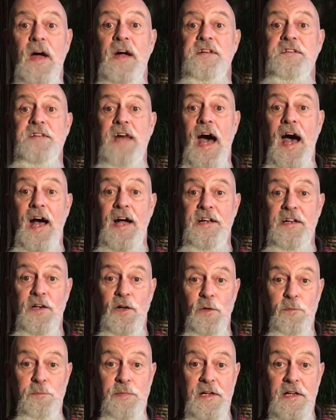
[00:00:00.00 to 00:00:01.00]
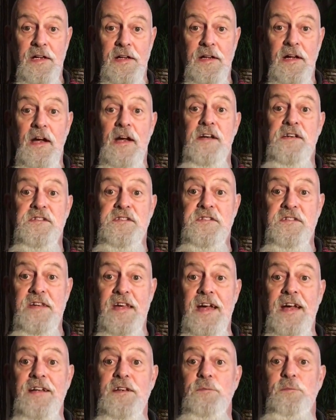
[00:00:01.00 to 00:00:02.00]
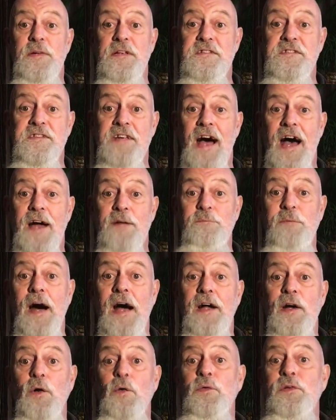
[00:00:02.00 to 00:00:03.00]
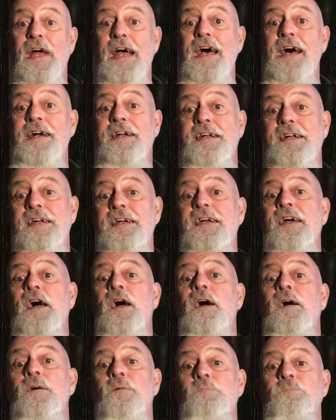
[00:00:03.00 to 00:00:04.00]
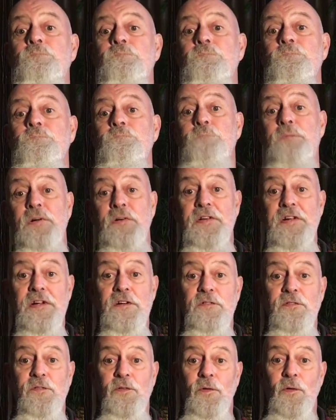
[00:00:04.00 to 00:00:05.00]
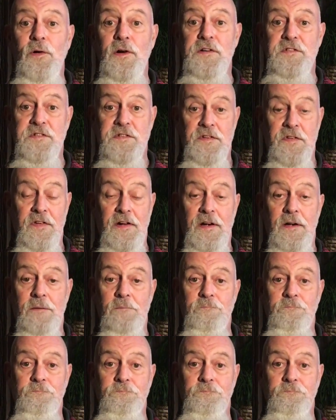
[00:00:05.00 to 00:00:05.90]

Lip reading: tiny or big, stand beside my own agony, building a forest there.